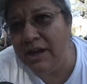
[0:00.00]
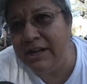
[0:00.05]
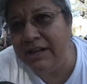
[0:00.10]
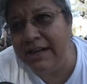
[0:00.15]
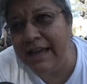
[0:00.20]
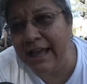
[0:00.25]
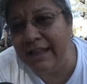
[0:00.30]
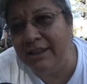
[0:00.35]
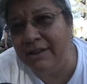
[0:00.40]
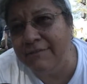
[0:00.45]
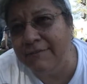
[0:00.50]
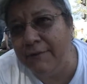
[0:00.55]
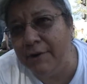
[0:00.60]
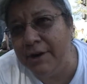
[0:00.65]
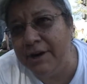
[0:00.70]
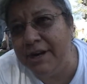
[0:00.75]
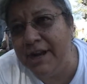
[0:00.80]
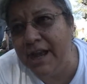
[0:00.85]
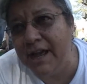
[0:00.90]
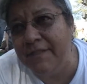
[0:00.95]
In
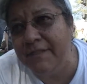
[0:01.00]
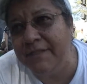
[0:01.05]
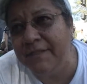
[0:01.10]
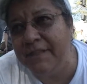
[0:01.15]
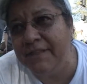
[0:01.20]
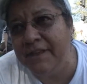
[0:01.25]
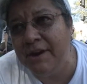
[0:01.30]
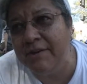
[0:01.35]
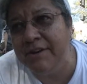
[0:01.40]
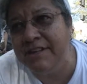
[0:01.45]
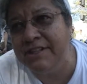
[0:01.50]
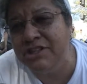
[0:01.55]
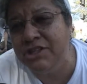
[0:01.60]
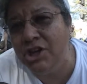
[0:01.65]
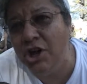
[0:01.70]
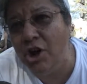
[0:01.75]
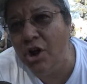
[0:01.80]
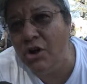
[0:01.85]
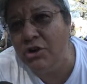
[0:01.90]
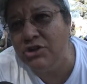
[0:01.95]
California, there is
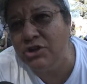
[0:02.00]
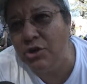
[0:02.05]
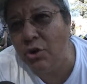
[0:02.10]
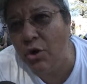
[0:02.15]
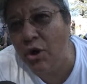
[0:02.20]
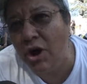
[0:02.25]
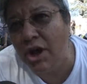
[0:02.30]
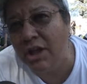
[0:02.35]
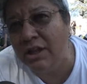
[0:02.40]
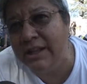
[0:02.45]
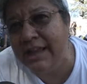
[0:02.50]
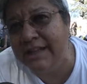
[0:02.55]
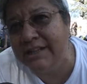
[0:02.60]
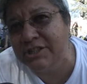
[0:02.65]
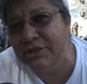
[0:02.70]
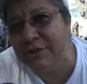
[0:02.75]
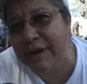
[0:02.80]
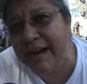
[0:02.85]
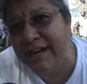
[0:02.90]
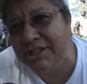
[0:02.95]
no oil
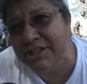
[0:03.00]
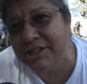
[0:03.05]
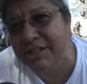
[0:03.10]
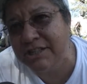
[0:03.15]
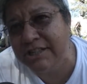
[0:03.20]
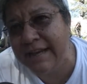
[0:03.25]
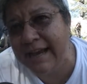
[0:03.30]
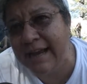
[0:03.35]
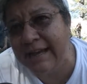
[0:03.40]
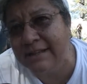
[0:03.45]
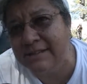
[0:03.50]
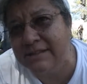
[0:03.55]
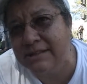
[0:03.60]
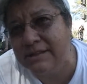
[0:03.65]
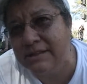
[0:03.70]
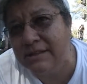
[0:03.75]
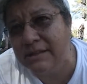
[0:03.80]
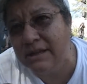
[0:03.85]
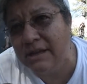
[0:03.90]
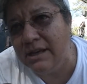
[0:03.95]
extraction tax.
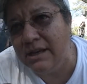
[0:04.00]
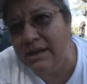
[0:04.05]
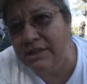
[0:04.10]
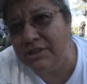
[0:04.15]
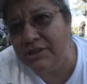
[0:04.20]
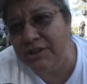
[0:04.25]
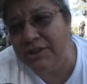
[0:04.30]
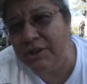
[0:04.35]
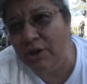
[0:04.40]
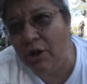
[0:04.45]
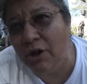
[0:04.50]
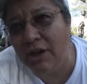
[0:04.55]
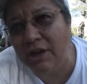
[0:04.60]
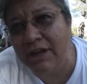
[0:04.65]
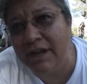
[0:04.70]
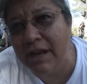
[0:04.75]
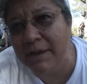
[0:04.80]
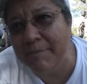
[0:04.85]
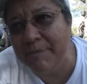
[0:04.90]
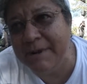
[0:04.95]
So the
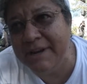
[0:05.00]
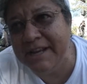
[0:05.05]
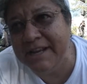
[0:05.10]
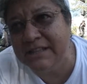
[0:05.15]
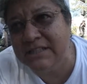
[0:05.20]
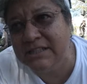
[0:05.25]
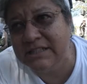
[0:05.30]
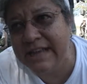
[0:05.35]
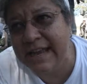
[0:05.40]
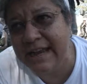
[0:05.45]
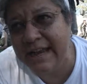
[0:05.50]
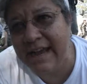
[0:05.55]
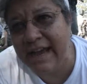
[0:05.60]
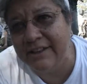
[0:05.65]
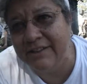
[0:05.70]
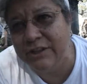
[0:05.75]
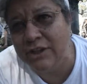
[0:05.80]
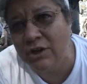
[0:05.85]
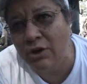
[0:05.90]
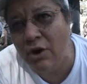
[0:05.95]
oil companies take
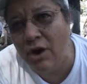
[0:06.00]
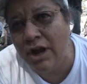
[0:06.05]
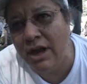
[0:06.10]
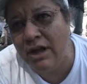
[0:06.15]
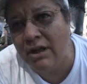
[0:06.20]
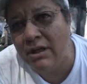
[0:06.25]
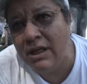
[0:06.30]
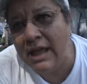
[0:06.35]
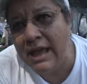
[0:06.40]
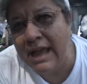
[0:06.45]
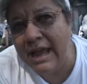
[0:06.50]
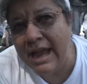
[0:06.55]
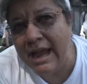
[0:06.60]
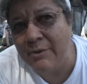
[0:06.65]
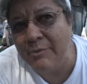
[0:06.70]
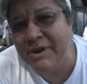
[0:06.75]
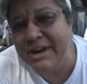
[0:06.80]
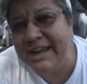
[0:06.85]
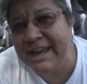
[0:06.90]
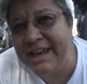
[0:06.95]
out the oil,
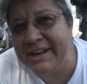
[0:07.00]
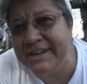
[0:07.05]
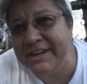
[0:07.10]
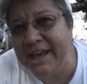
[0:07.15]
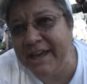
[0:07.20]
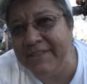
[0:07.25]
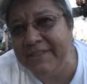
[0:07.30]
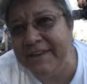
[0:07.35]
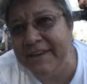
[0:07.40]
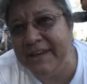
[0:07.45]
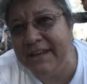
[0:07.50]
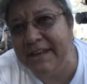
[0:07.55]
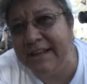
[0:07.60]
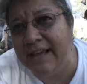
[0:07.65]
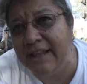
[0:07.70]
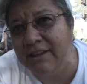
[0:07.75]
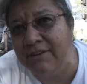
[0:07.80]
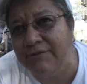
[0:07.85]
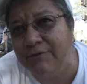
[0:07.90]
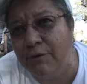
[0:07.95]
and we get nothing in
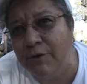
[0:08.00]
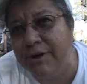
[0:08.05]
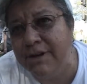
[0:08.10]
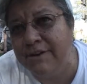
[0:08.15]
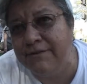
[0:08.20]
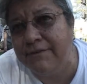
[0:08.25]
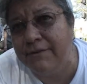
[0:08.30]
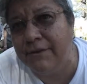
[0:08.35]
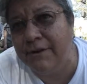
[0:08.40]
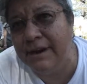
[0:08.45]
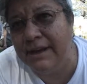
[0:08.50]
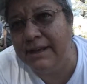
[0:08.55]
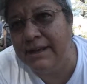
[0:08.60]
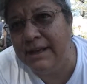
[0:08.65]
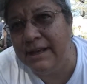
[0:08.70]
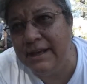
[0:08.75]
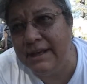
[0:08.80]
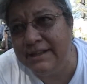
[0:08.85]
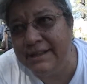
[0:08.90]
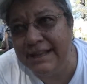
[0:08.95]
California for it.
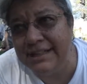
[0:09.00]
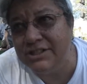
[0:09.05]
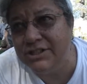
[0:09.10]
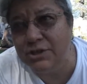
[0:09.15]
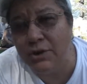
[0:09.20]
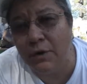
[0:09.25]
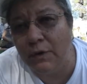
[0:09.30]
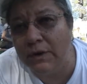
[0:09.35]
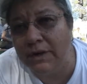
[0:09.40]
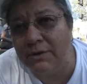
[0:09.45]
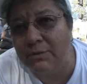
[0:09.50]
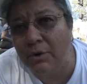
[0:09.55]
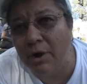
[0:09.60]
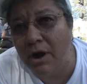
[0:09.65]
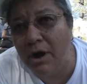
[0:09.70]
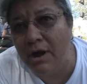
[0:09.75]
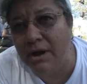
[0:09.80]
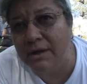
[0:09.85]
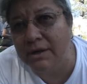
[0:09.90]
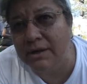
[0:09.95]
That's totally
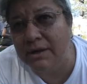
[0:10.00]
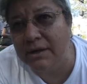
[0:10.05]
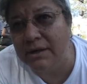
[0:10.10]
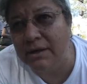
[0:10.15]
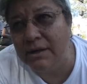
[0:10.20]
wrong.